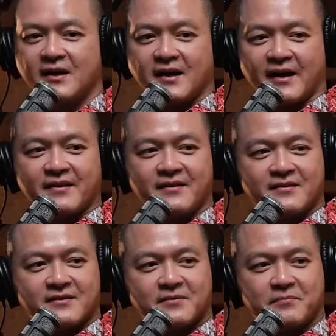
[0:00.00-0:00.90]
Mm. I think
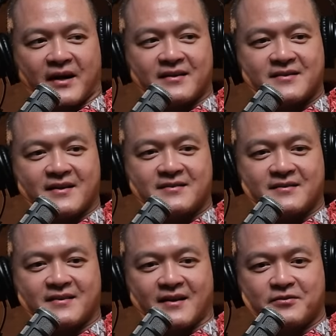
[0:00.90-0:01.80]
my sense
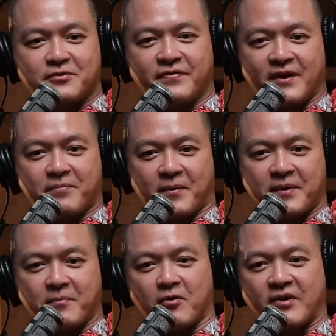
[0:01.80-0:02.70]
is that Shu Faye probably
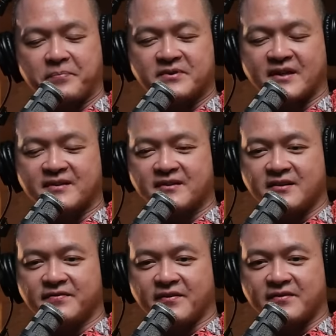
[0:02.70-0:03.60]
more
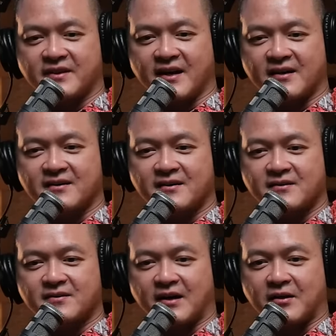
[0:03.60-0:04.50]
representative of the younger
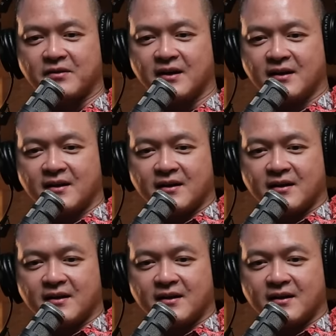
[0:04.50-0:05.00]
crowd. Yes.